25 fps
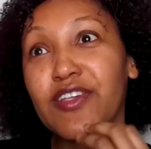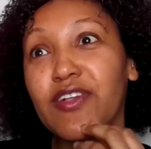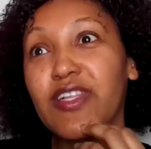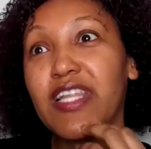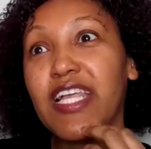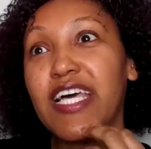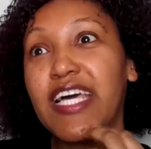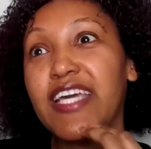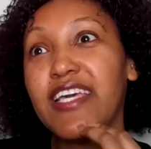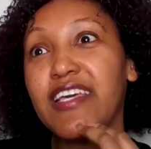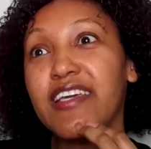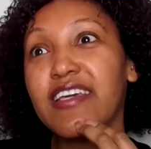So
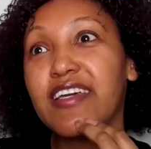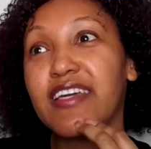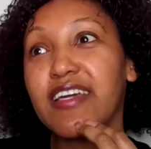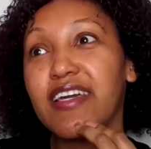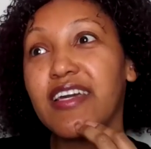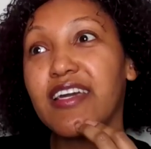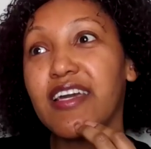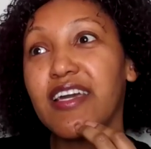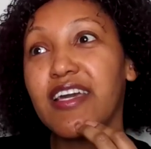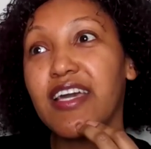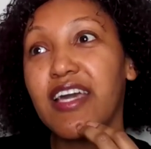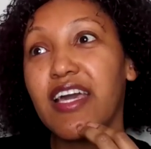like,
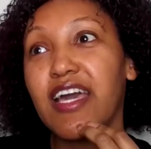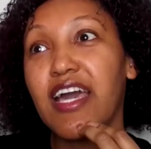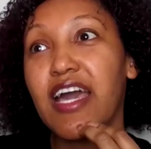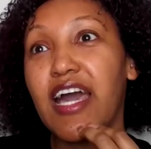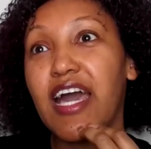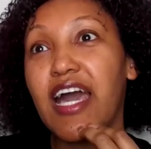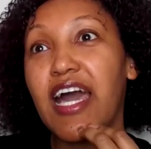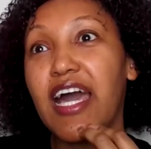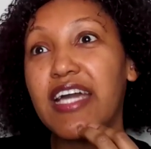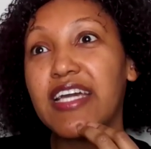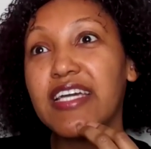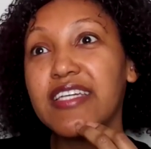
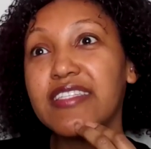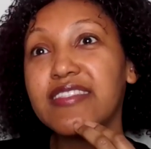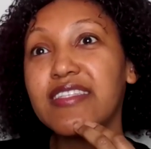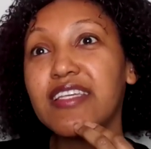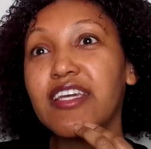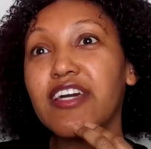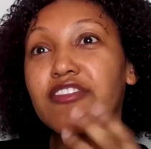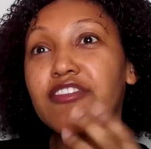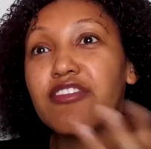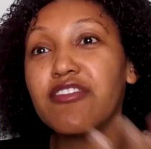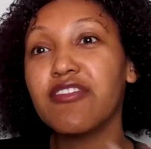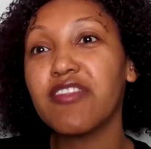I guess
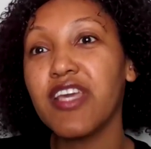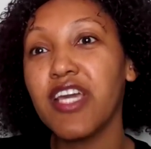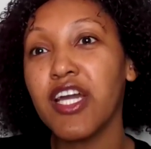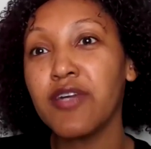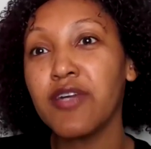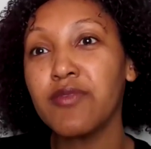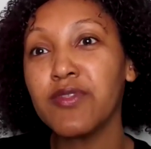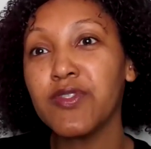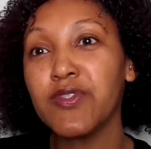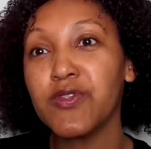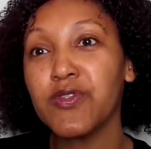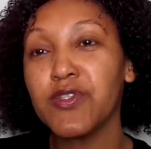the other thing
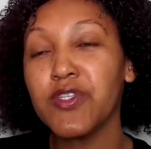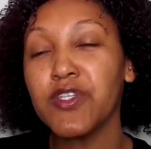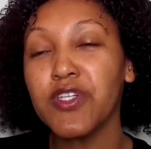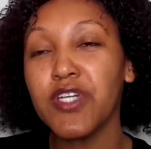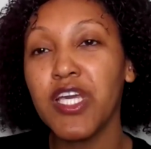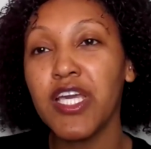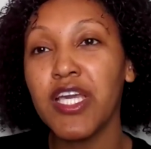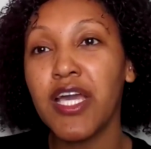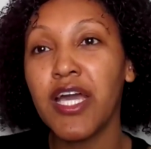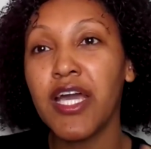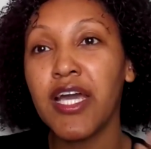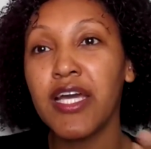I was
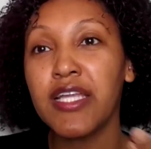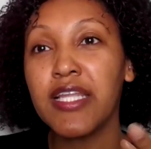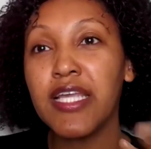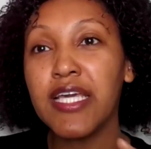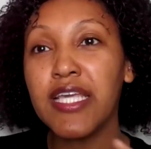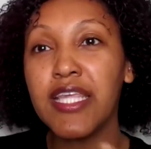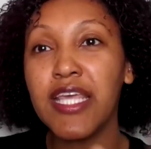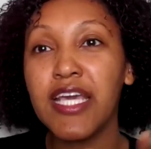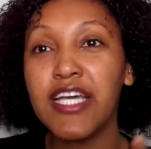looking at, like,